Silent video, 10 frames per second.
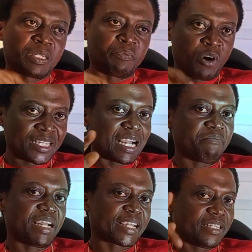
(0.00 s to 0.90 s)
The point
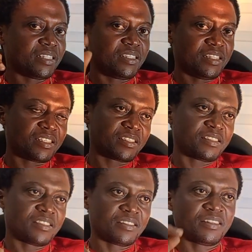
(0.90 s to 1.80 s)
I'm making is
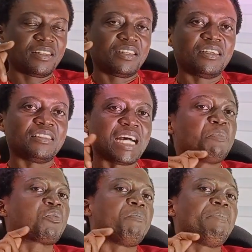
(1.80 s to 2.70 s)
this:
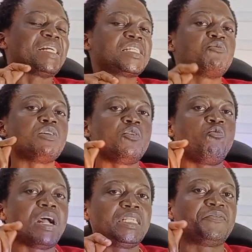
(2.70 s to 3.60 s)
that property we
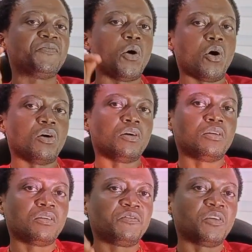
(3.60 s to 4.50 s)
went for
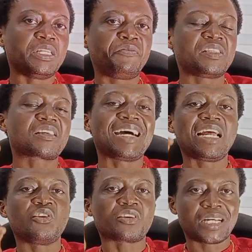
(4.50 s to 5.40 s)
the fiscal
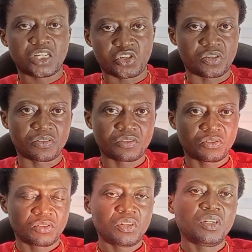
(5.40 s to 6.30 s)
allocation,
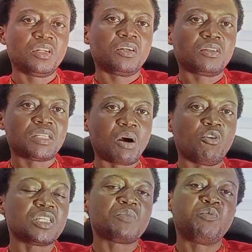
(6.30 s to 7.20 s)
that
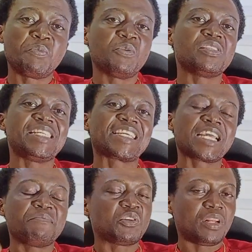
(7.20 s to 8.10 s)
was the purpose he
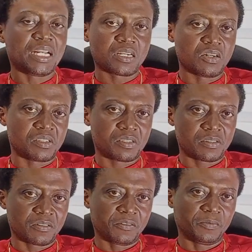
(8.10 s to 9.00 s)
came to
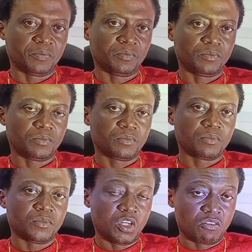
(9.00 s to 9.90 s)
Lagos.
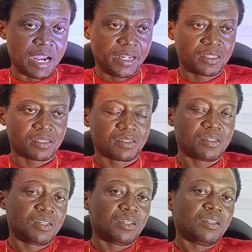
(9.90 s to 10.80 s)
Alright,
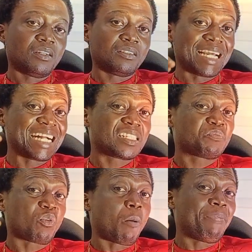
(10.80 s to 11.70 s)

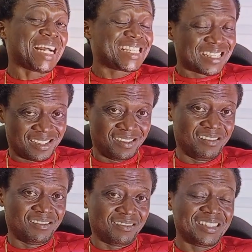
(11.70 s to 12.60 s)
that property
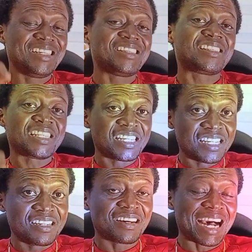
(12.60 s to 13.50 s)
is
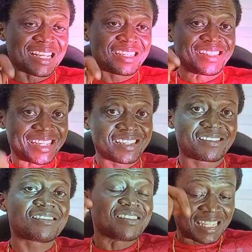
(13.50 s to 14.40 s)
still as it
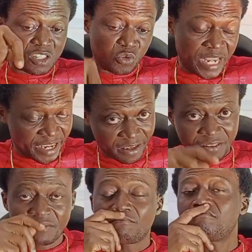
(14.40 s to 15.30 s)
is till today.